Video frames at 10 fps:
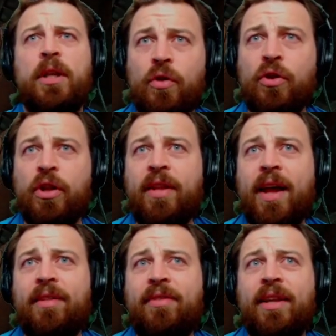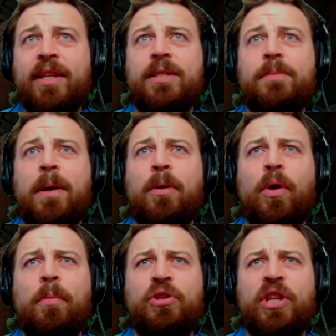You could attack this. I don't
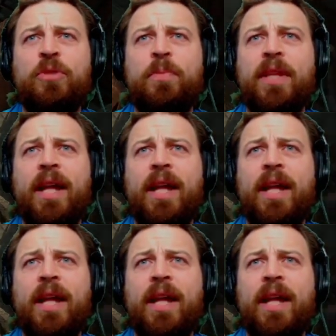know how much HP